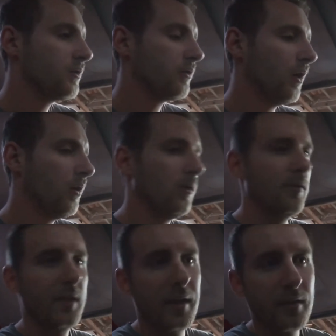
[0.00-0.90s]
So
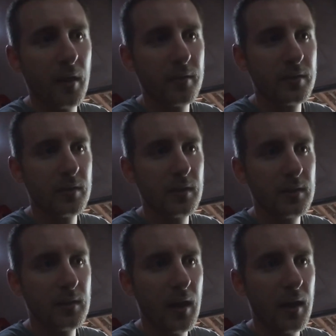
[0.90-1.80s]
that's obviously
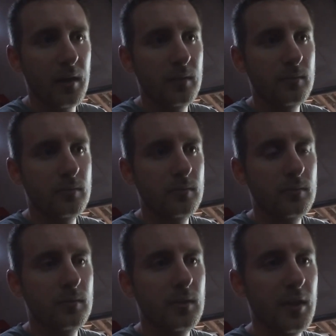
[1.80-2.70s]
not
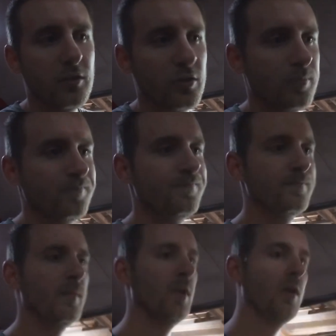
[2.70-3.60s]
the issue.
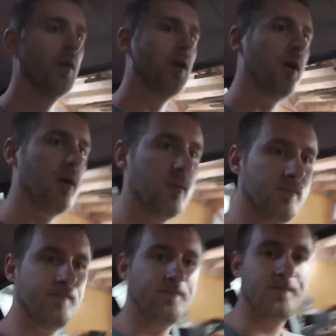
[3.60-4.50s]

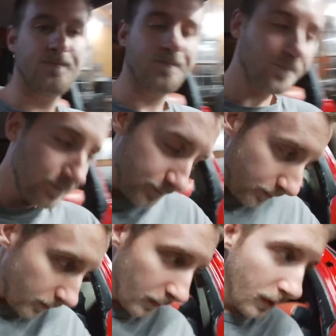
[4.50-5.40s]

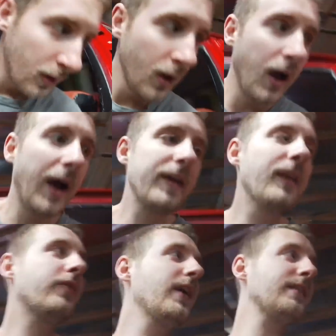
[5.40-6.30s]
I
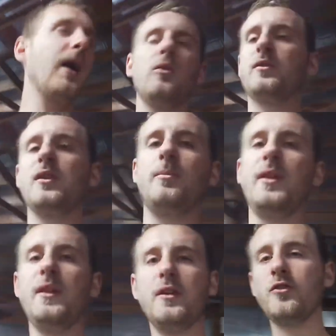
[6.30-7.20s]
didn't think that was going to be
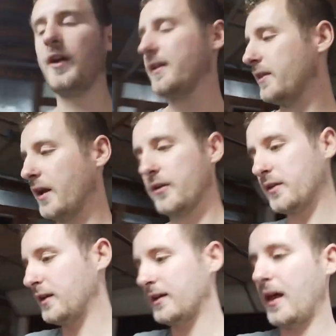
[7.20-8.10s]
the issue. I didn't think I was
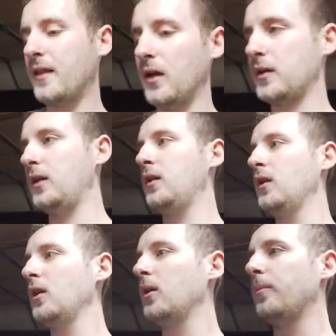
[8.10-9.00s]
going to get that lucky,
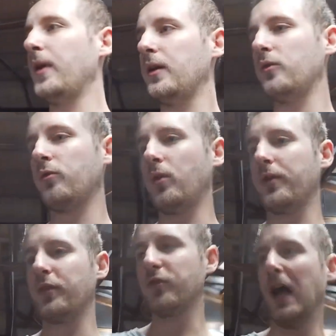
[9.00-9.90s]
but it was
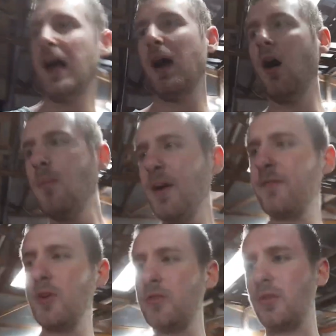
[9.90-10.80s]
worth a shot. All my
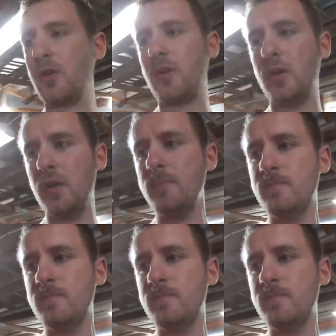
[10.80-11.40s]
fuses are good.